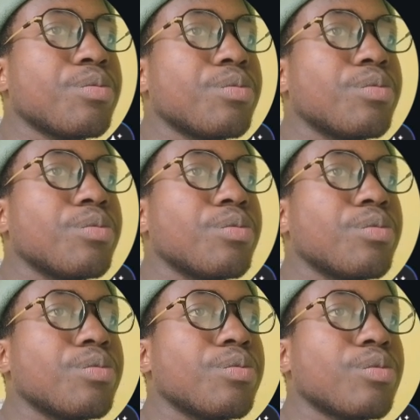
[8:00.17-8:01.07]

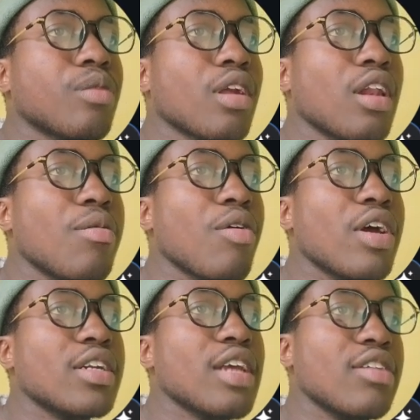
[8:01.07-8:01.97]
Let me
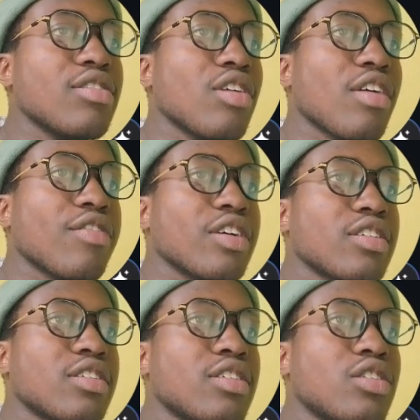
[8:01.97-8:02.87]
write Easy Graphics
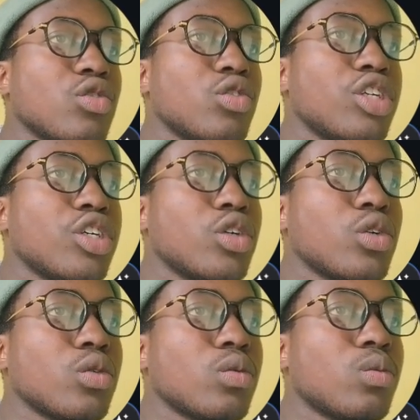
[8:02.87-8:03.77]

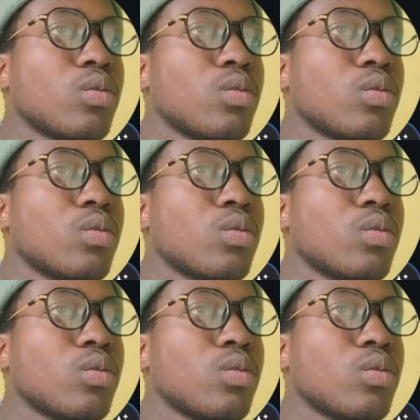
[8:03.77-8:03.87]
Studio.